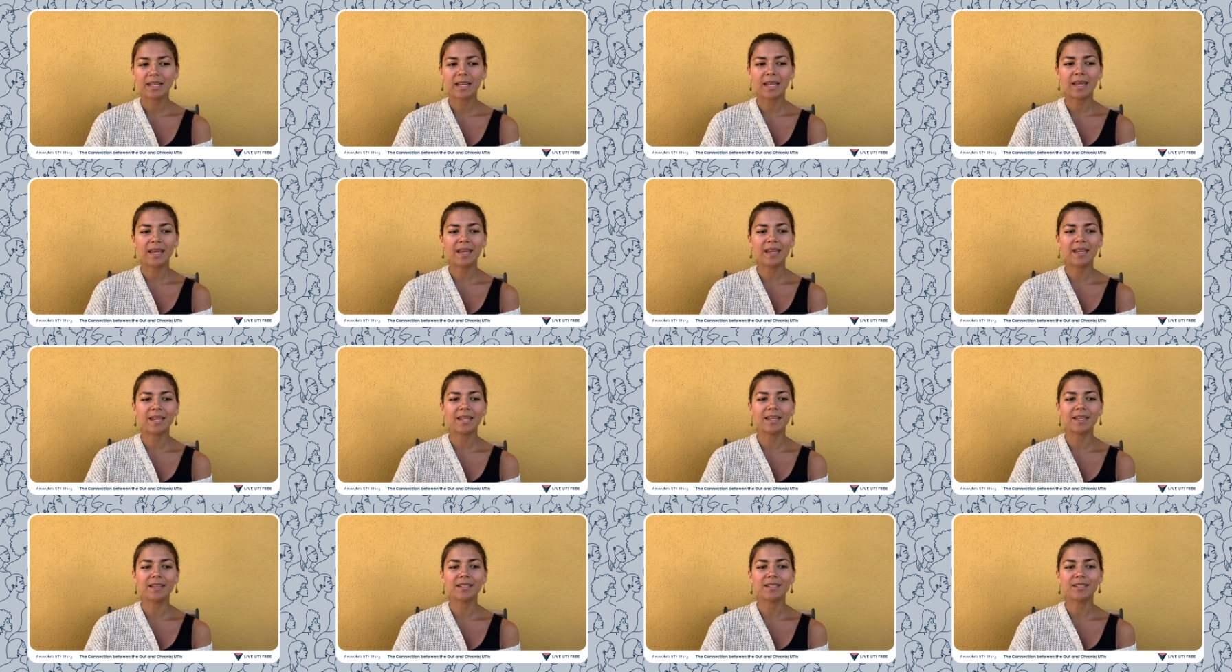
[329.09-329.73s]

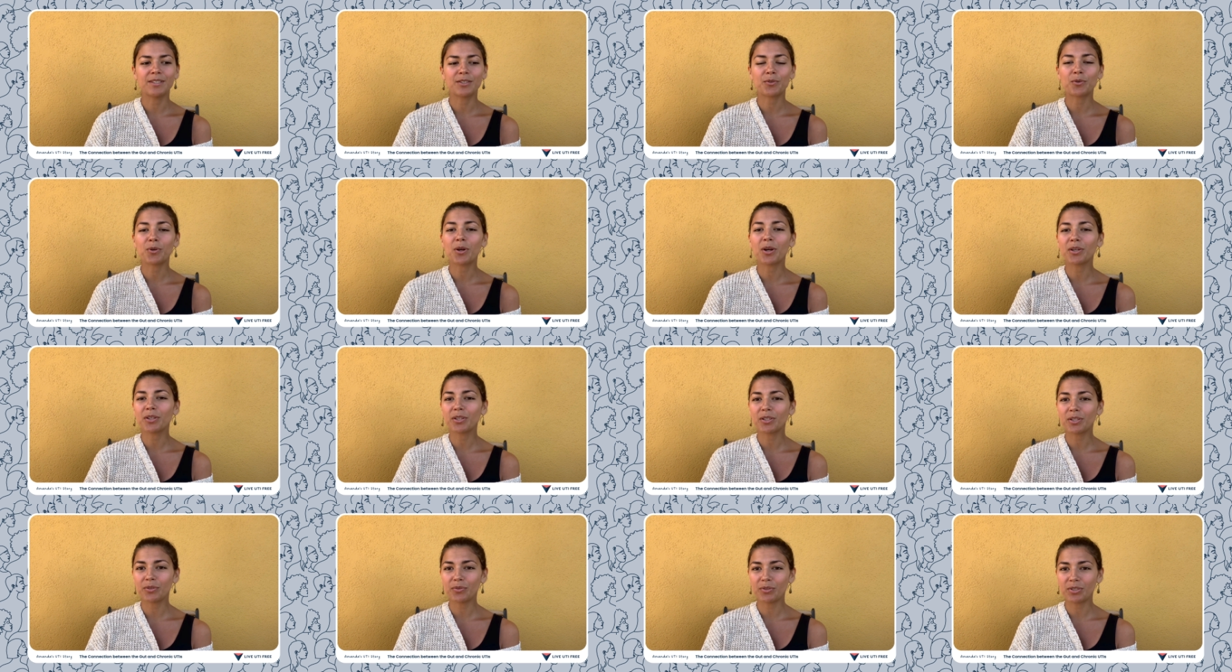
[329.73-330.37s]
and
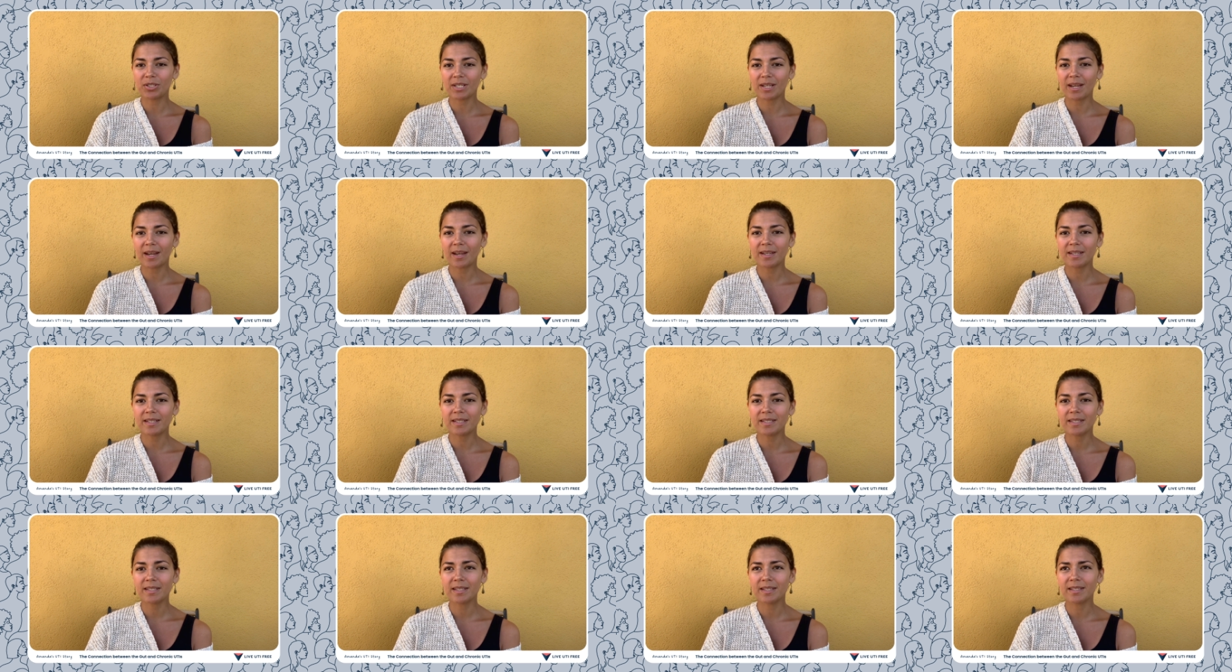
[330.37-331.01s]
chronic
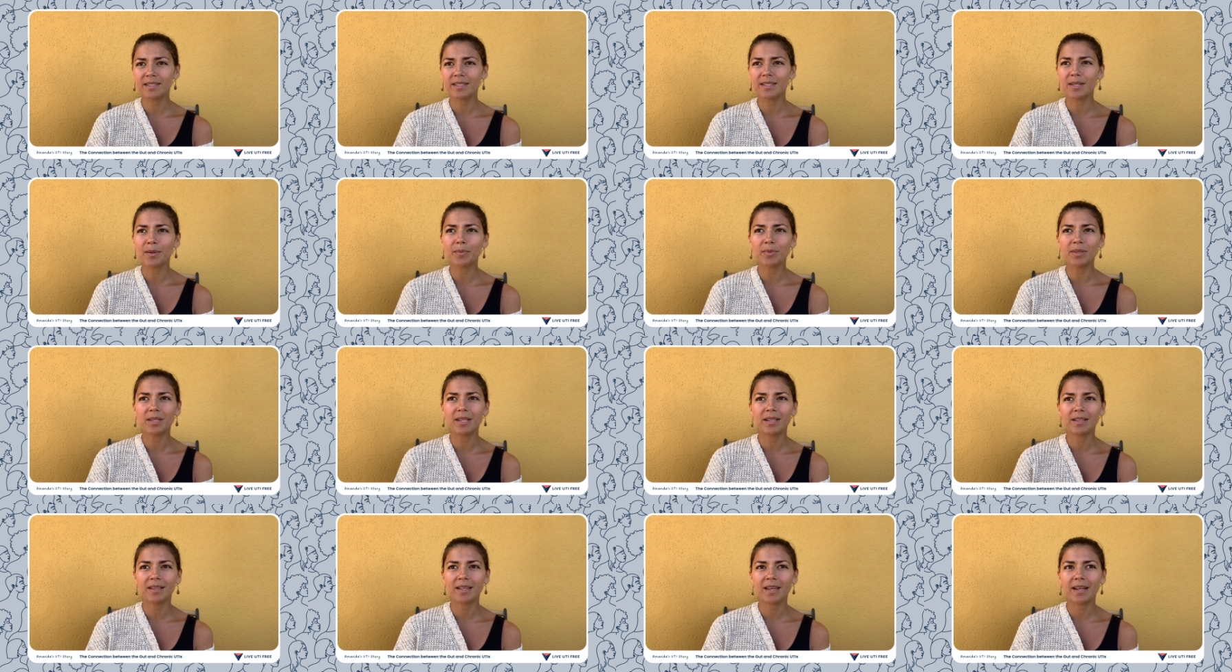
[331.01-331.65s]
UTIs is
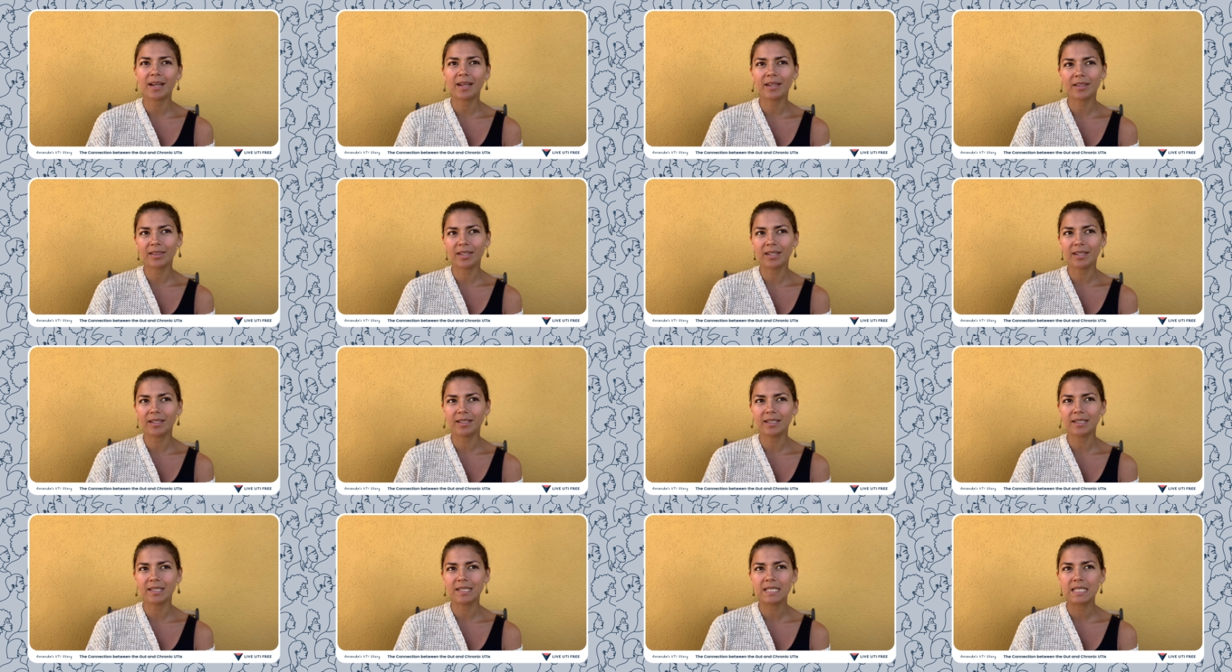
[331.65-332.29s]
something that I
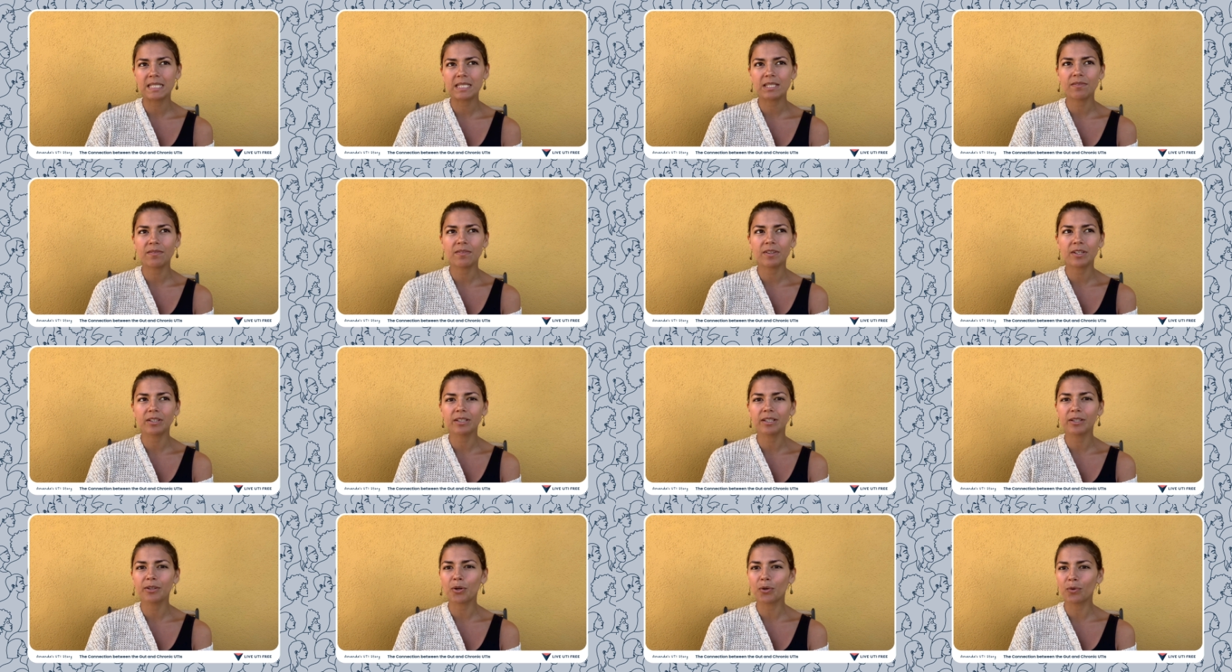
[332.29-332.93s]
think is
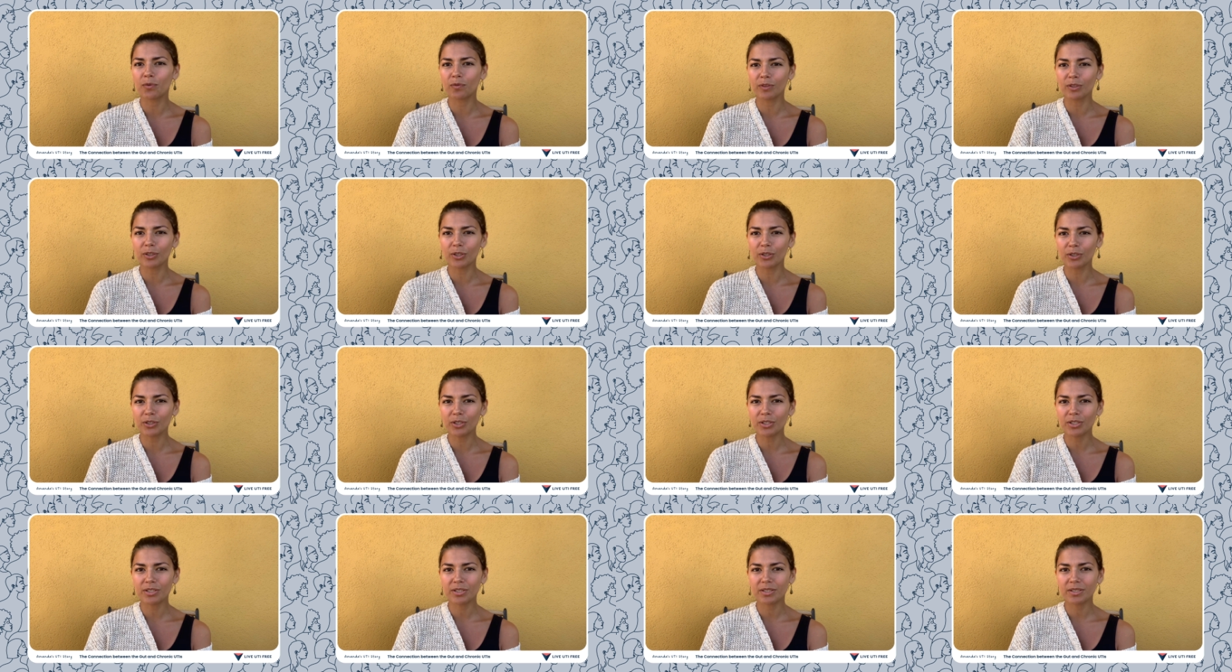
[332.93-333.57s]
severely
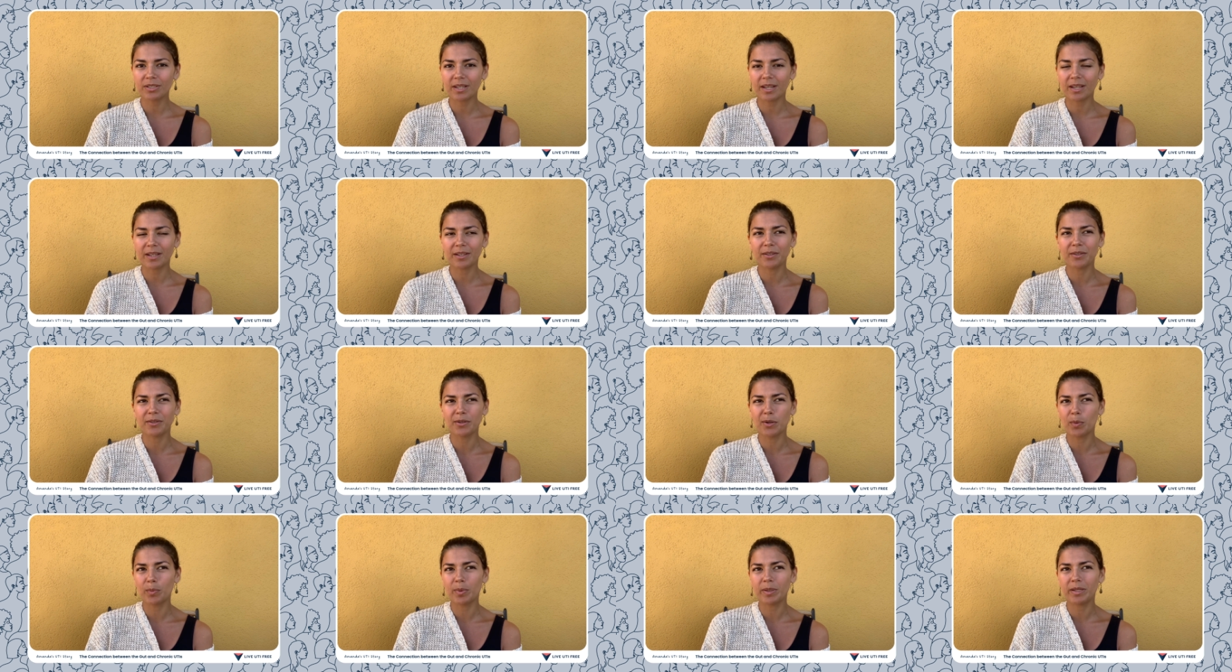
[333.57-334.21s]
overlooked and
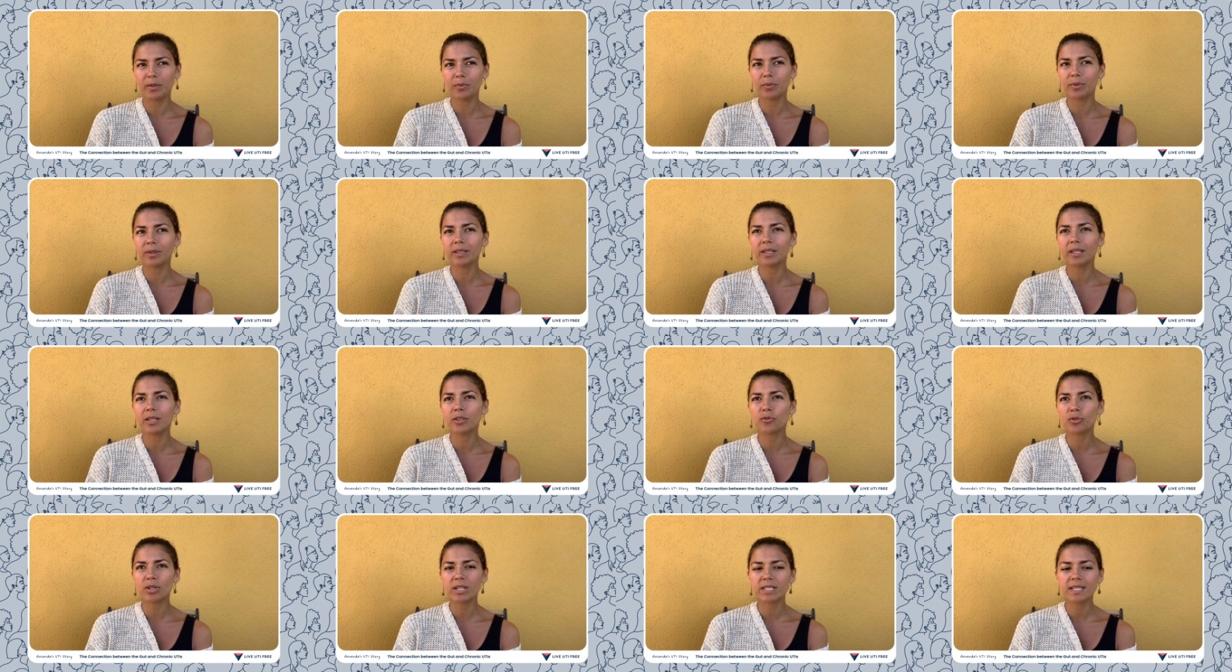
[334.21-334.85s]
nobody really
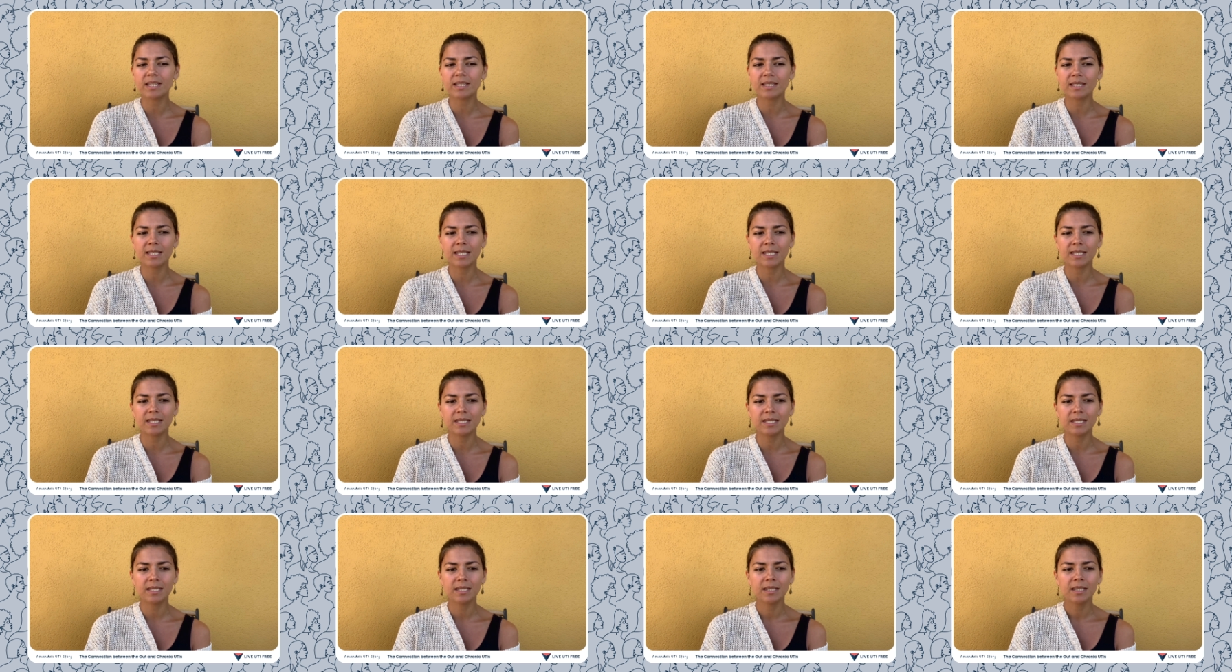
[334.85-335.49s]
addresses it.